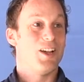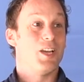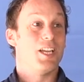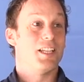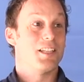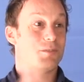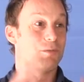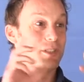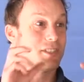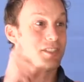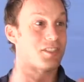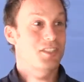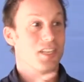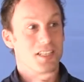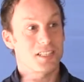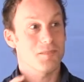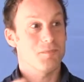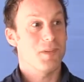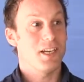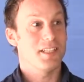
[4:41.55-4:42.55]
it was
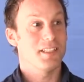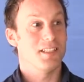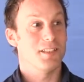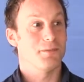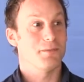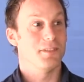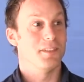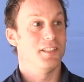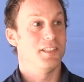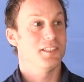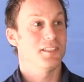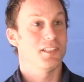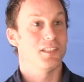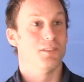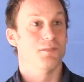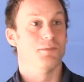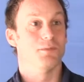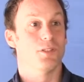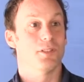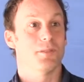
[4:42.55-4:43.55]
just my
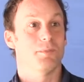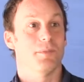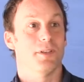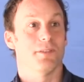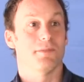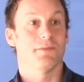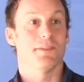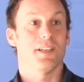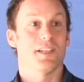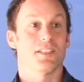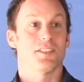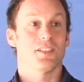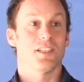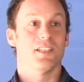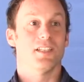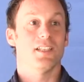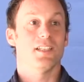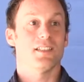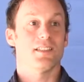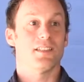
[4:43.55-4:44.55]
definition of what
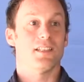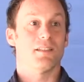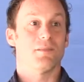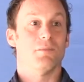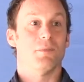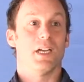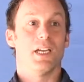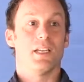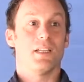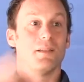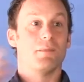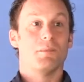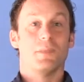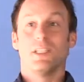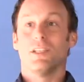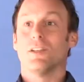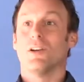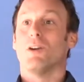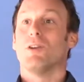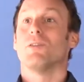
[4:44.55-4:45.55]
perfection is that made
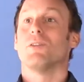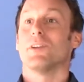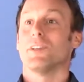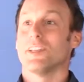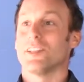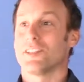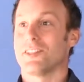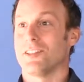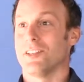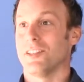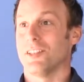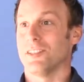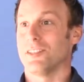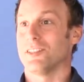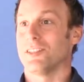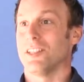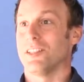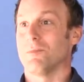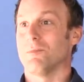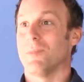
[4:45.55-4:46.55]
me go on a
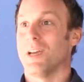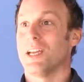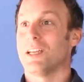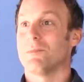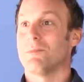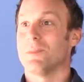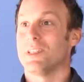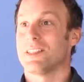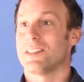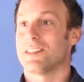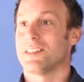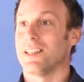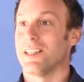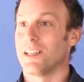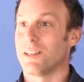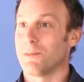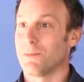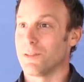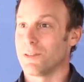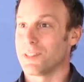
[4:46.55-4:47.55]
search, that made me
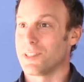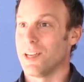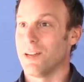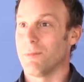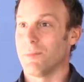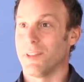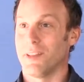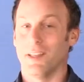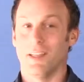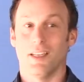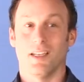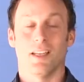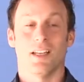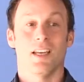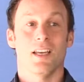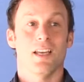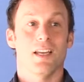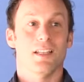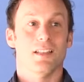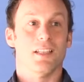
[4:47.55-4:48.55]
seek for something,
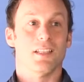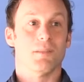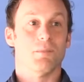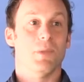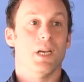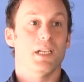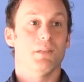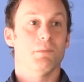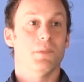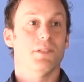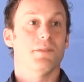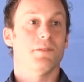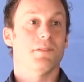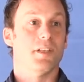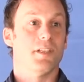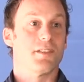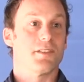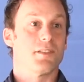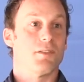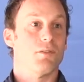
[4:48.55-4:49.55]
that made me
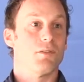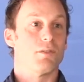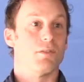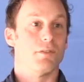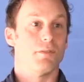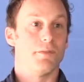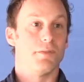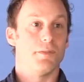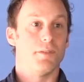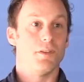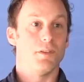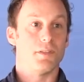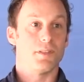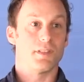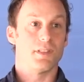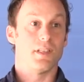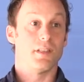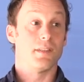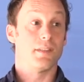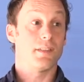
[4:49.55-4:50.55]
feel so
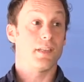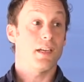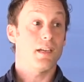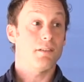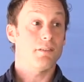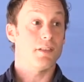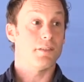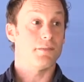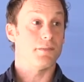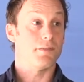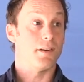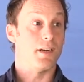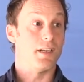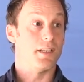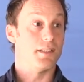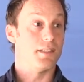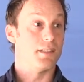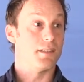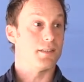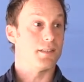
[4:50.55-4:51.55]
confused and
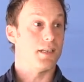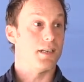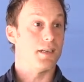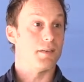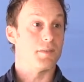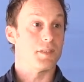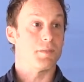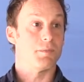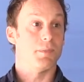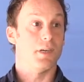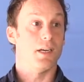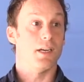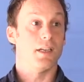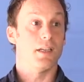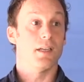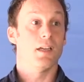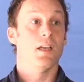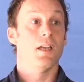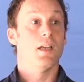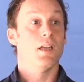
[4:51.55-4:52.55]
terrified at times
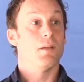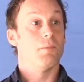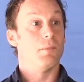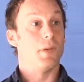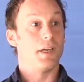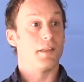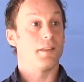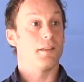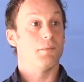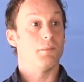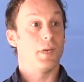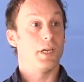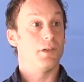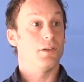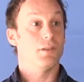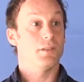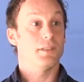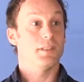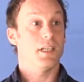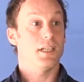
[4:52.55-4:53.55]
by my, my
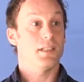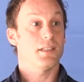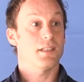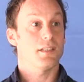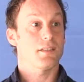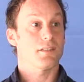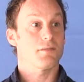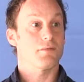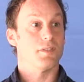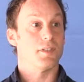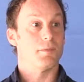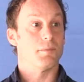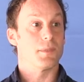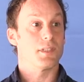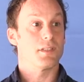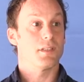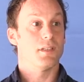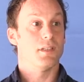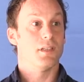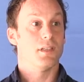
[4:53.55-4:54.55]
own data
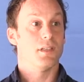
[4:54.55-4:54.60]
streams.